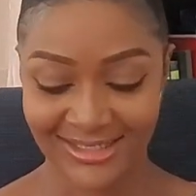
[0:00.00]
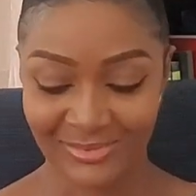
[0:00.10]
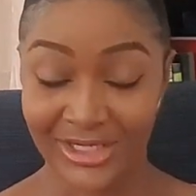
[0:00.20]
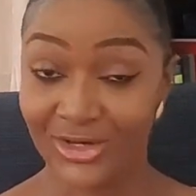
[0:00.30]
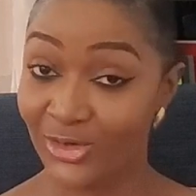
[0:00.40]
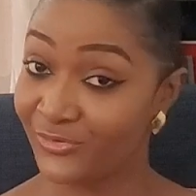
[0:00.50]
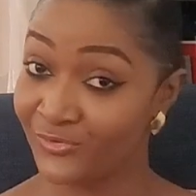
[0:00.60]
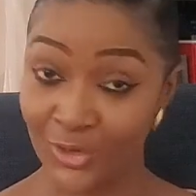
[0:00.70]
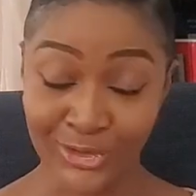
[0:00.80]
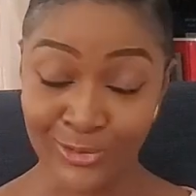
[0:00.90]
By now, if you've
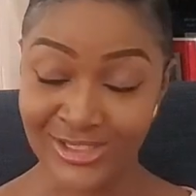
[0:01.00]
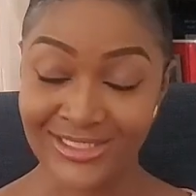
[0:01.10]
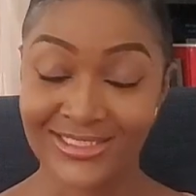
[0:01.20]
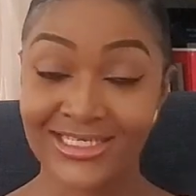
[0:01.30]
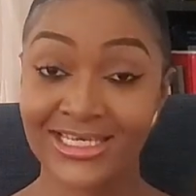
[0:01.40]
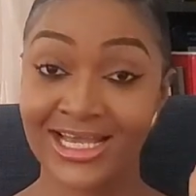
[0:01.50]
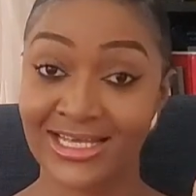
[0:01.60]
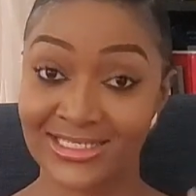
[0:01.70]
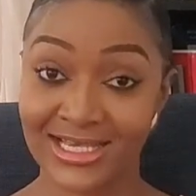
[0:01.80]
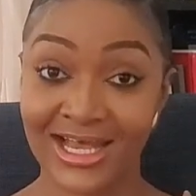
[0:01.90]
not noticed, he
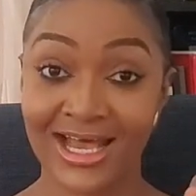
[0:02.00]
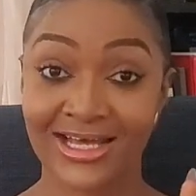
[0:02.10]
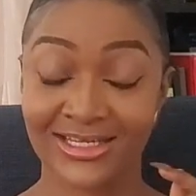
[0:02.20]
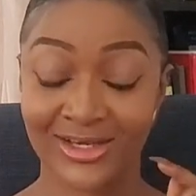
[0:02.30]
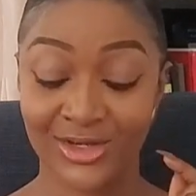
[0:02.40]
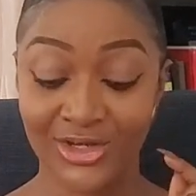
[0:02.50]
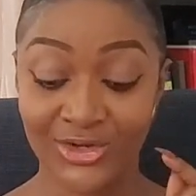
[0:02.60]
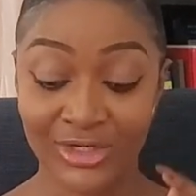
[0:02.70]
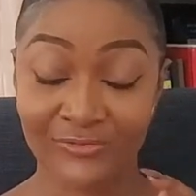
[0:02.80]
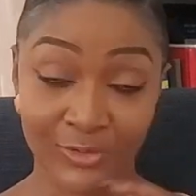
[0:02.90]
has had a
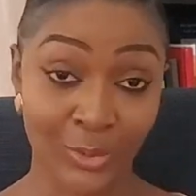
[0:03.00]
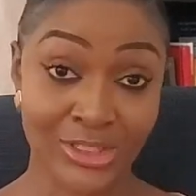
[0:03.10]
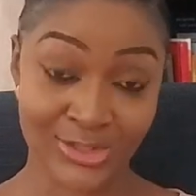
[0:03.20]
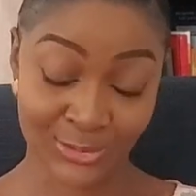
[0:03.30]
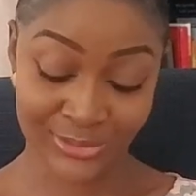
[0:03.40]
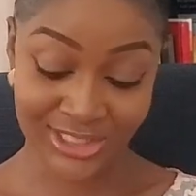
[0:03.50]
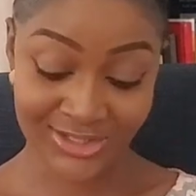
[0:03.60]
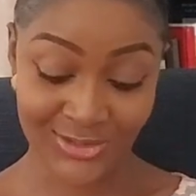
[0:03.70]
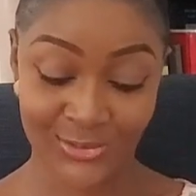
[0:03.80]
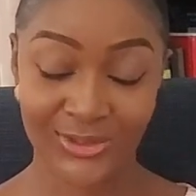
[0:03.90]
good influence on me.
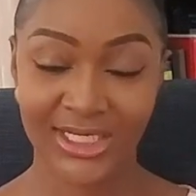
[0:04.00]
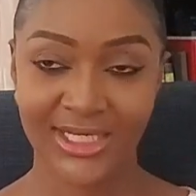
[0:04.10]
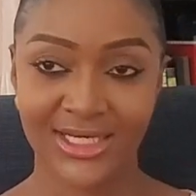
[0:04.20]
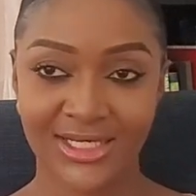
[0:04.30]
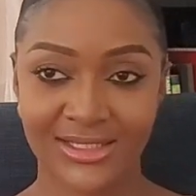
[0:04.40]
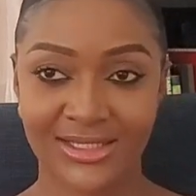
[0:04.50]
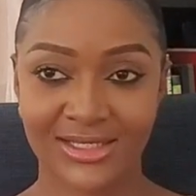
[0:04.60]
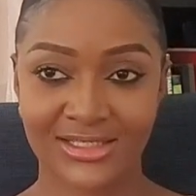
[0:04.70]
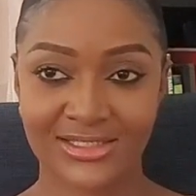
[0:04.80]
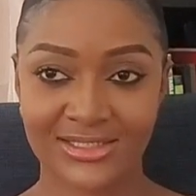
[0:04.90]
So
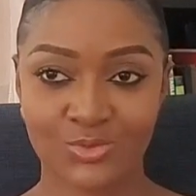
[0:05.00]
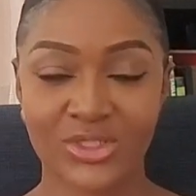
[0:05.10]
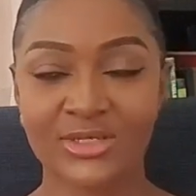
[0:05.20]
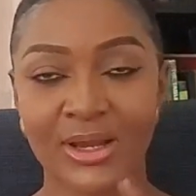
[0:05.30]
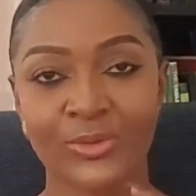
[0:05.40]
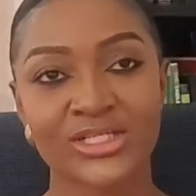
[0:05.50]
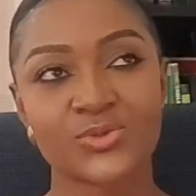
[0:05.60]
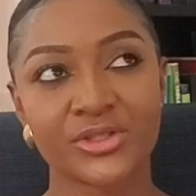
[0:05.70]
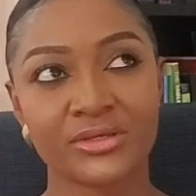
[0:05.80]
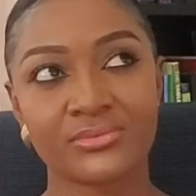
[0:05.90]
there's one time I went
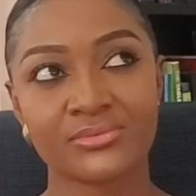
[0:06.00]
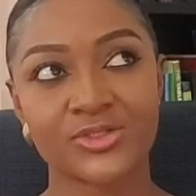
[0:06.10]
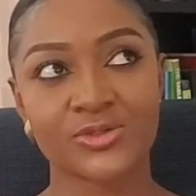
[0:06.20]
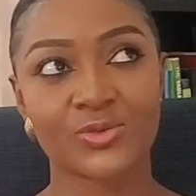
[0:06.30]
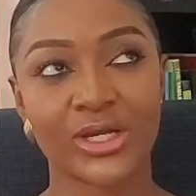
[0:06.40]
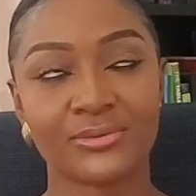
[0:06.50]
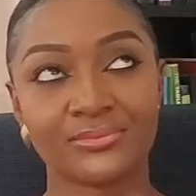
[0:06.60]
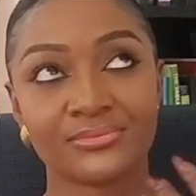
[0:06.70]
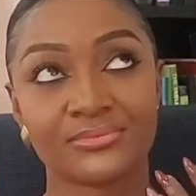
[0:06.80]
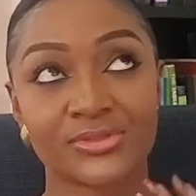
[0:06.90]
with him
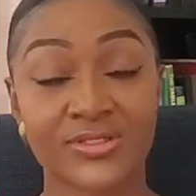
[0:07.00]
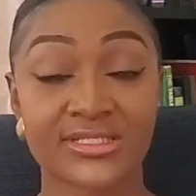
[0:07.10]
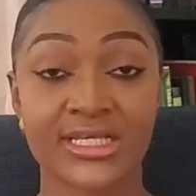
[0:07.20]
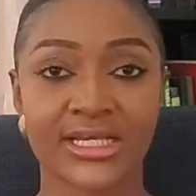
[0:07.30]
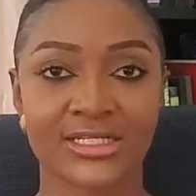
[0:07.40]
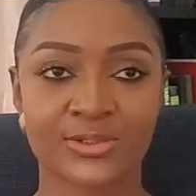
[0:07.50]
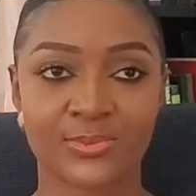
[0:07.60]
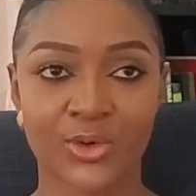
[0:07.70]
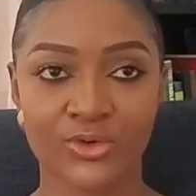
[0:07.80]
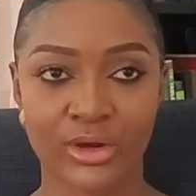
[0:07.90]
to sing at a
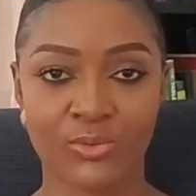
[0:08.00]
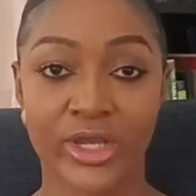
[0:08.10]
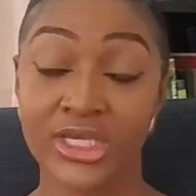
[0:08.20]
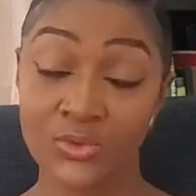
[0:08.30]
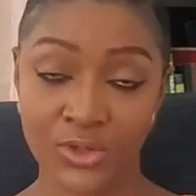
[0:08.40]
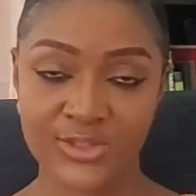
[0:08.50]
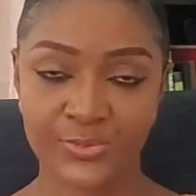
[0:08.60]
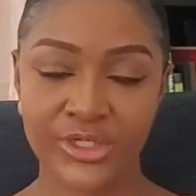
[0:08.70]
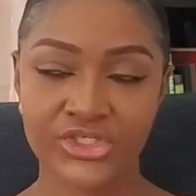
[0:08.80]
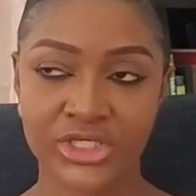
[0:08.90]
program where he was
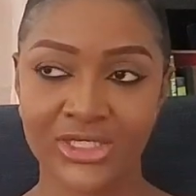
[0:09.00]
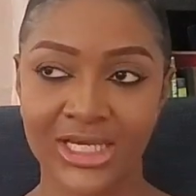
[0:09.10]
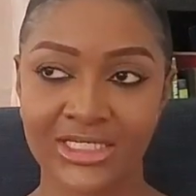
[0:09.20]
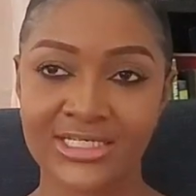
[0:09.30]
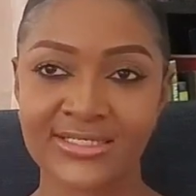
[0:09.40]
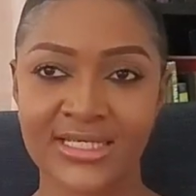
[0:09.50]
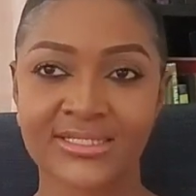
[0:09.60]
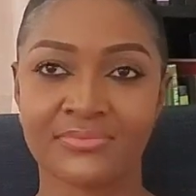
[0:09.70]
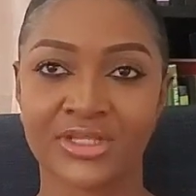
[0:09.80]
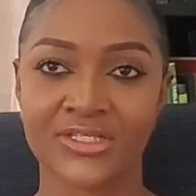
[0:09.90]
preaching, and he said
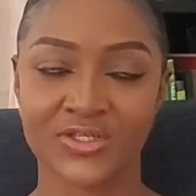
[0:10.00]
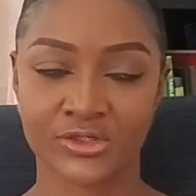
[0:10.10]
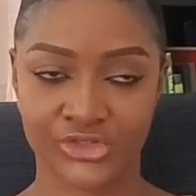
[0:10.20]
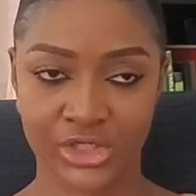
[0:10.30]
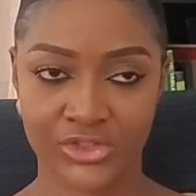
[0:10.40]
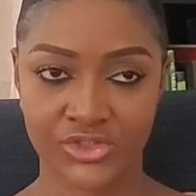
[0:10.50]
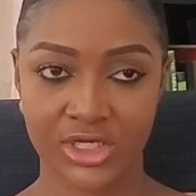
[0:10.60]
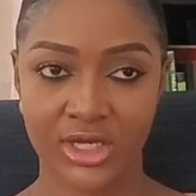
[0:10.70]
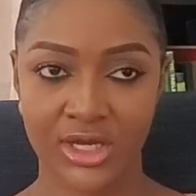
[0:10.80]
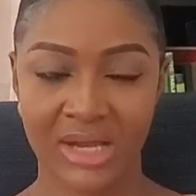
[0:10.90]
something to the church.
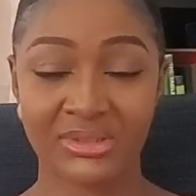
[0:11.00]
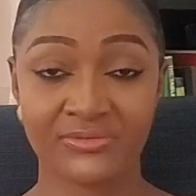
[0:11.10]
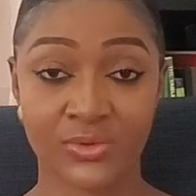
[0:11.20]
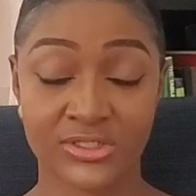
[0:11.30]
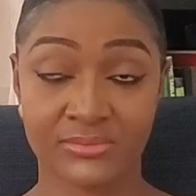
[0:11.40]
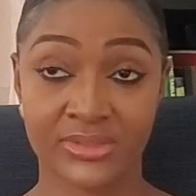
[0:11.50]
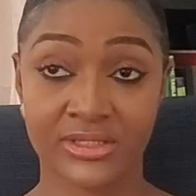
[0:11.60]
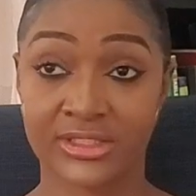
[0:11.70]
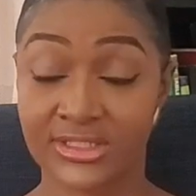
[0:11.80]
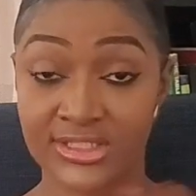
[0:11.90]
I believe it was a
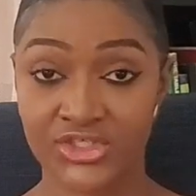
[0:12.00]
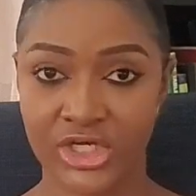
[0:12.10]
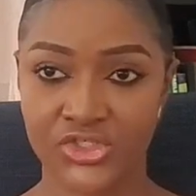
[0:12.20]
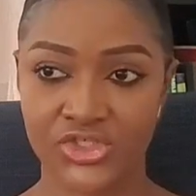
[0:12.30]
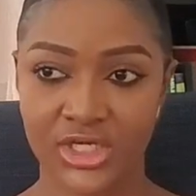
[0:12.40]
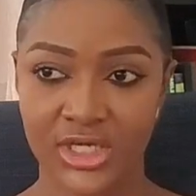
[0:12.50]
Methodist church.